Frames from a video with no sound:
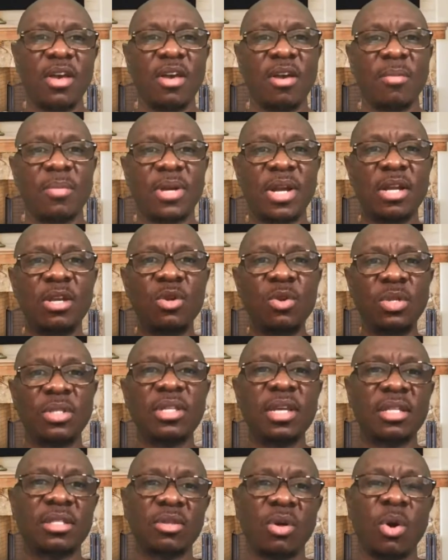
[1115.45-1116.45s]
But I looked
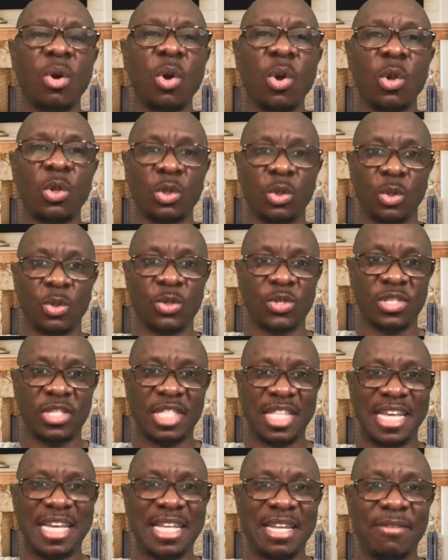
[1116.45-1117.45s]
at all those
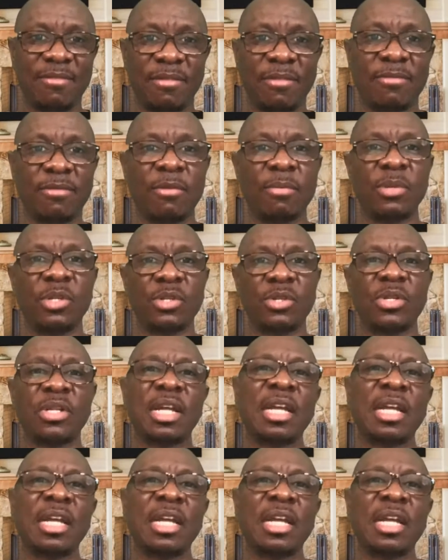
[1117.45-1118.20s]
negative information,